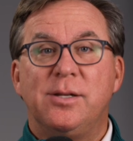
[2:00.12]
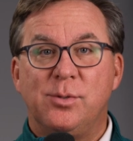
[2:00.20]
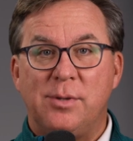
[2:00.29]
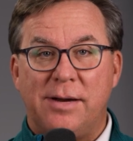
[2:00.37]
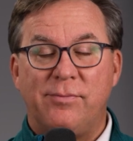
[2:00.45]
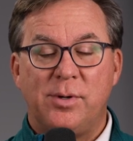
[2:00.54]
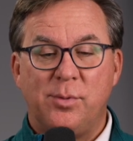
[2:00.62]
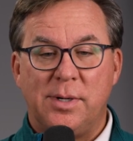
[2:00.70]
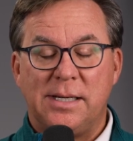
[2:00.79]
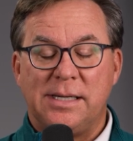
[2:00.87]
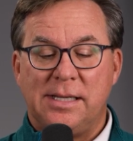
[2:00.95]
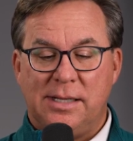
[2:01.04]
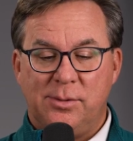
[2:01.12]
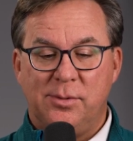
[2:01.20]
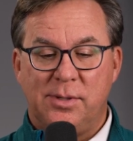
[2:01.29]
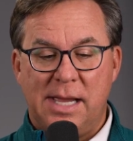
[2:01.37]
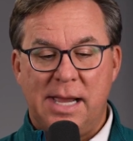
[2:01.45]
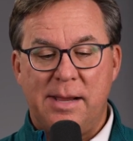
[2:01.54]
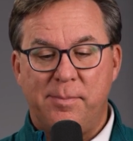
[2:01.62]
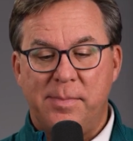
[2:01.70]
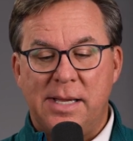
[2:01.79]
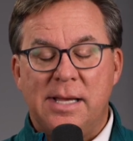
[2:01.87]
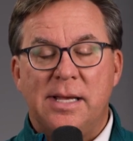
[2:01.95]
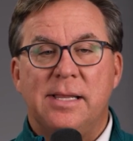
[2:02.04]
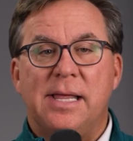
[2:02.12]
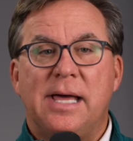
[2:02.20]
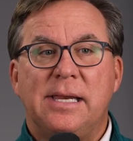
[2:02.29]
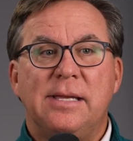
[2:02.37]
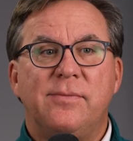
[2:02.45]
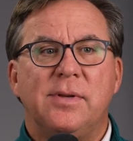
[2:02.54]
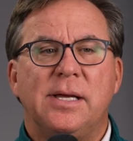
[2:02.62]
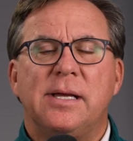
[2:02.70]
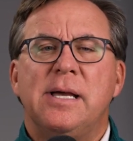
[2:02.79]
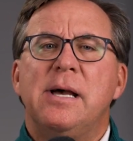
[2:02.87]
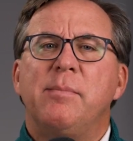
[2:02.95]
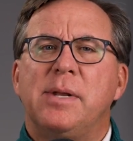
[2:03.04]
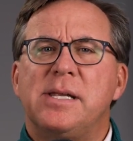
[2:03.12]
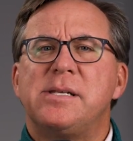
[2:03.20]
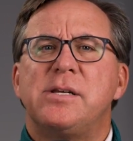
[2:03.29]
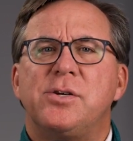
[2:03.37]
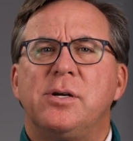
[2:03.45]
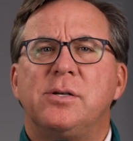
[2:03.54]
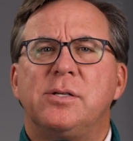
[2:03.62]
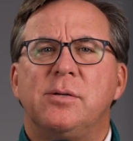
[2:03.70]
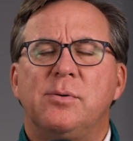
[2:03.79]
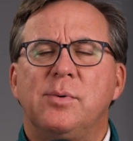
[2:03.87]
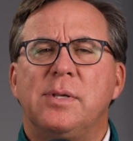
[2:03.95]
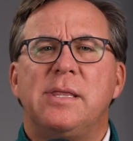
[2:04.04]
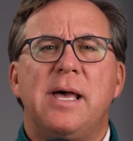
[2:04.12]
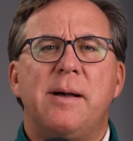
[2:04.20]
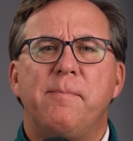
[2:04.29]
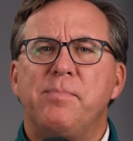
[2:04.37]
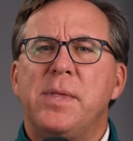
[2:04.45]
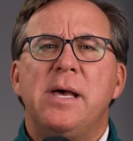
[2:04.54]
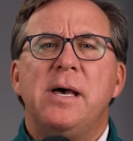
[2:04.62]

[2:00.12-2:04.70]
to everyone who came that evening. But as I shared with them,